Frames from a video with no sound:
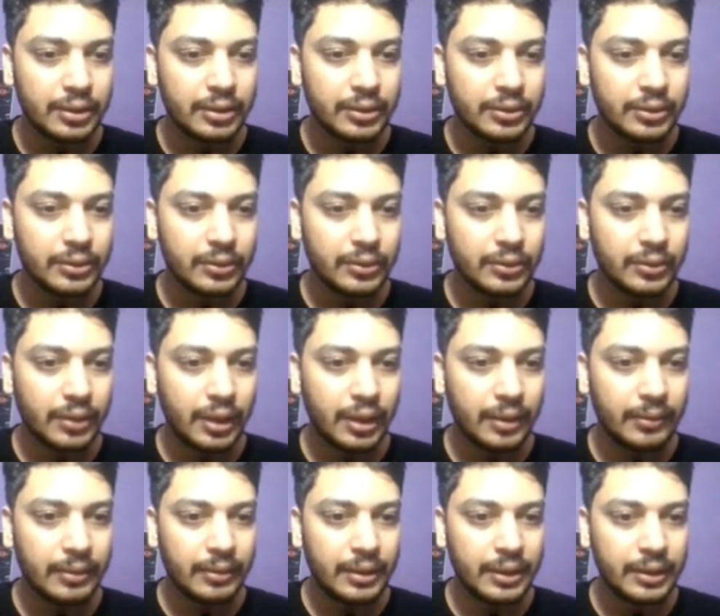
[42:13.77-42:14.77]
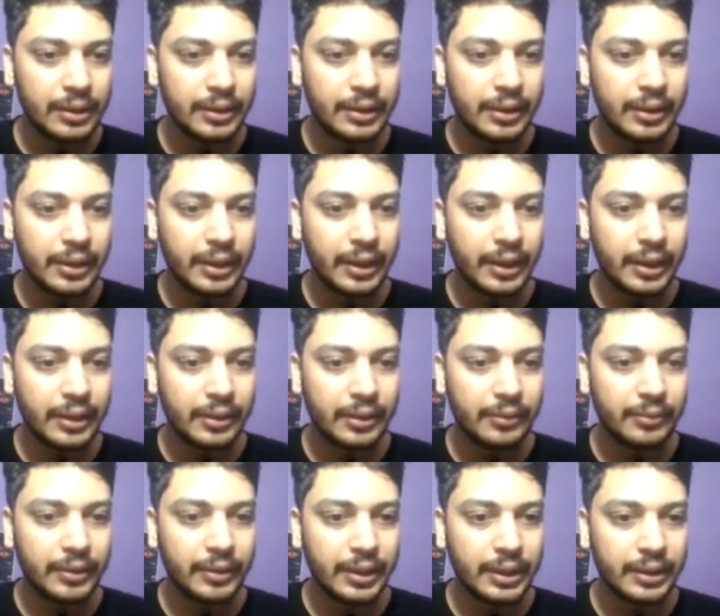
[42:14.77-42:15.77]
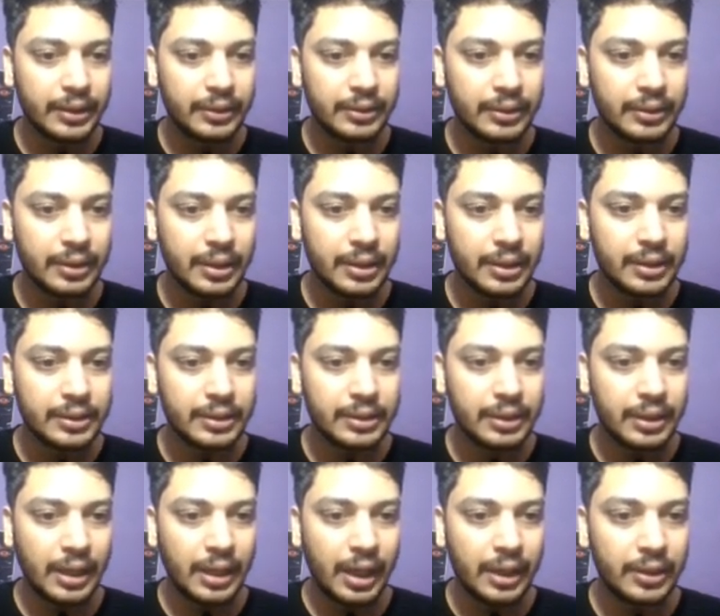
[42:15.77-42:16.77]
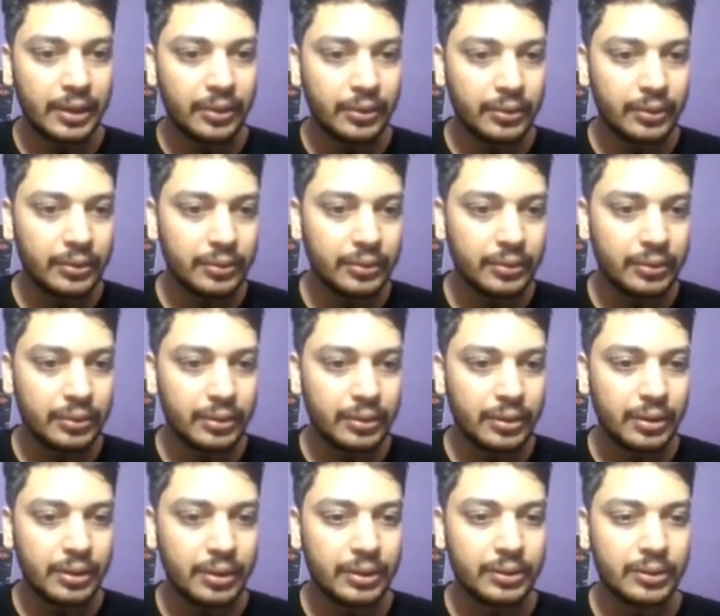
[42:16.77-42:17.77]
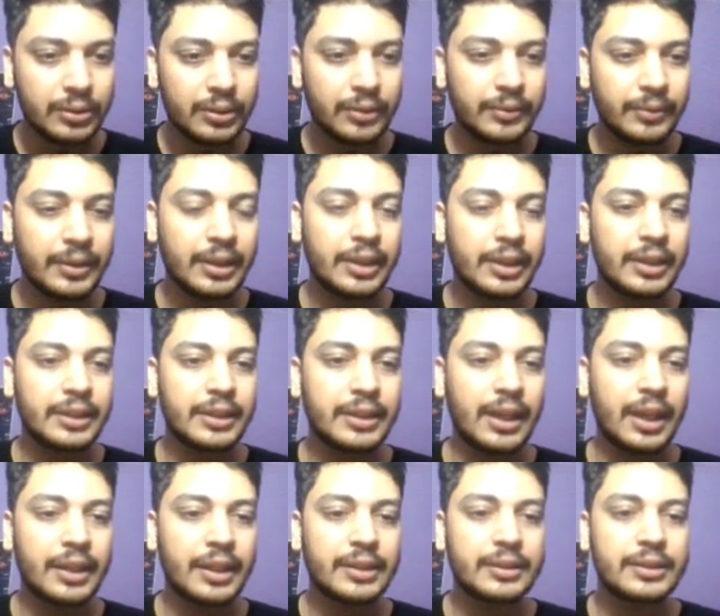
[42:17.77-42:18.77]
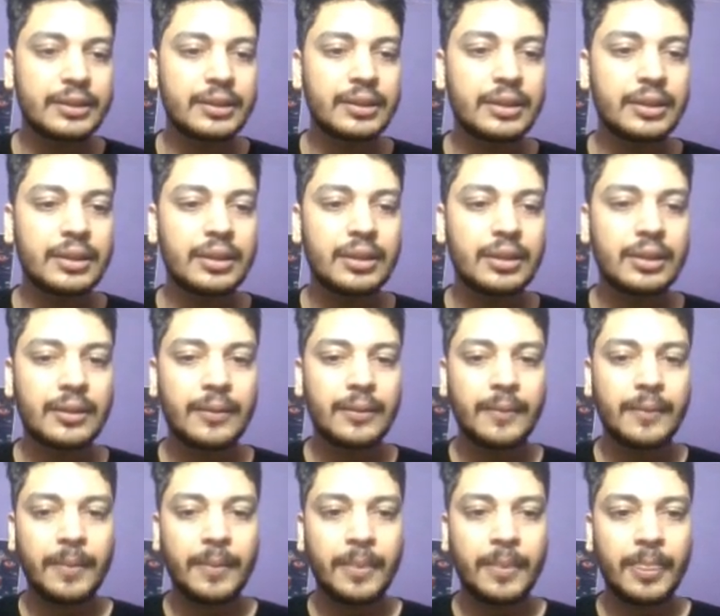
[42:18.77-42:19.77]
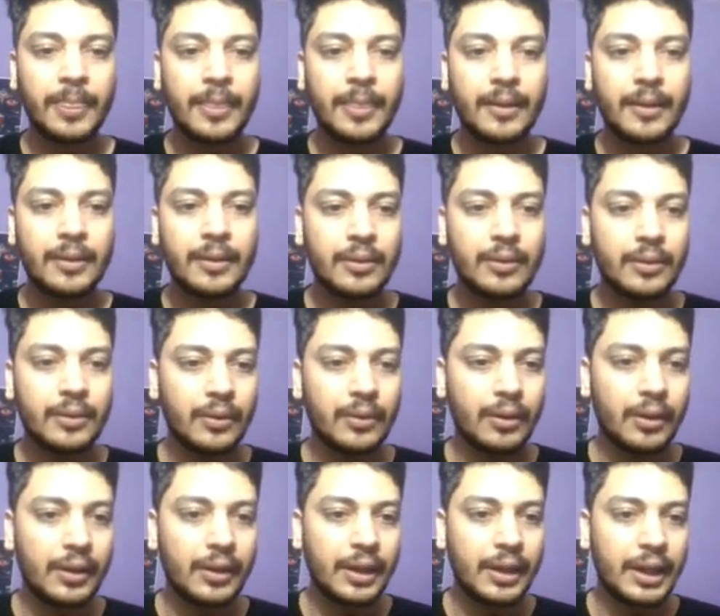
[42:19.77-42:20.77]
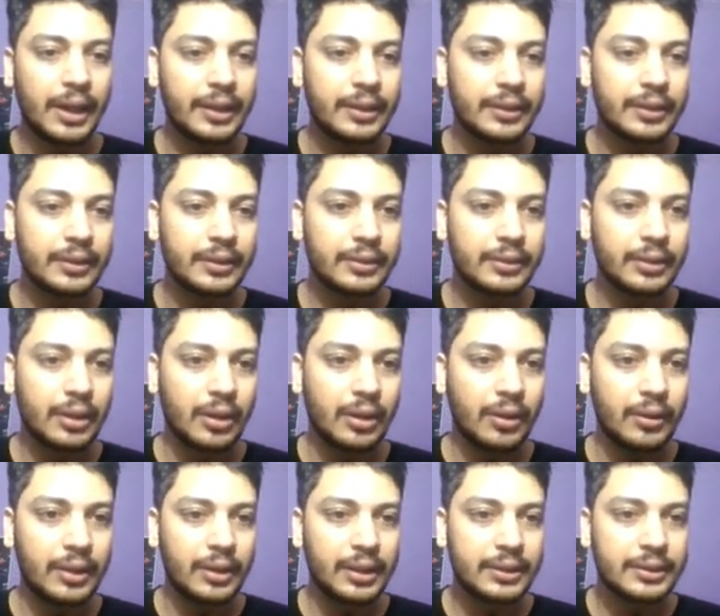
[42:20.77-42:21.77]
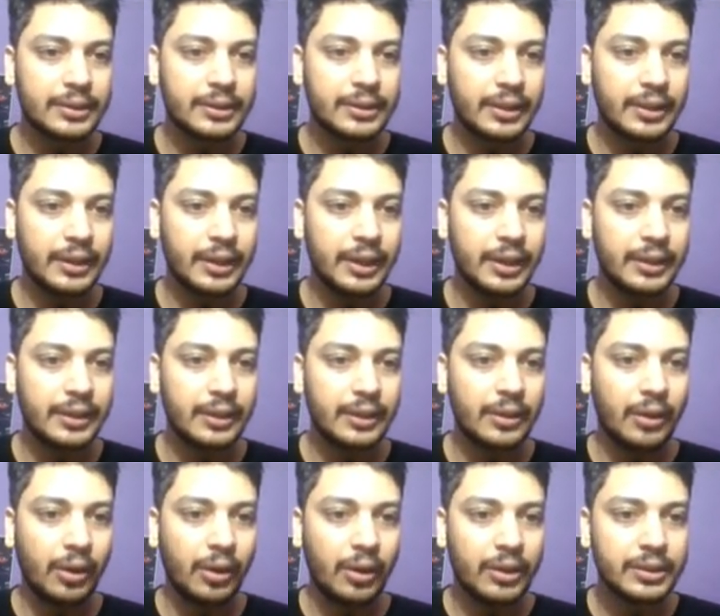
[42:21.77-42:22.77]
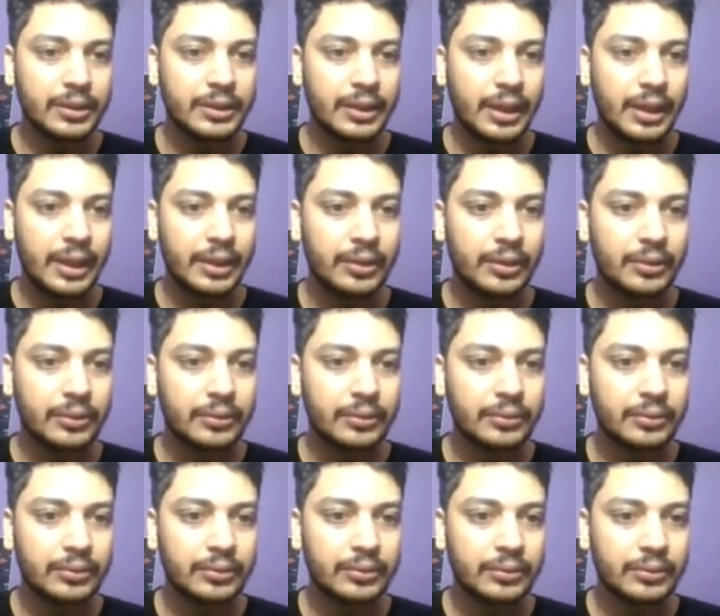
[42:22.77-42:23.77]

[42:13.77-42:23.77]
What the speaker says: So I will create a winning scenario. So the winner is x. Alright, now let's create a draw scenario.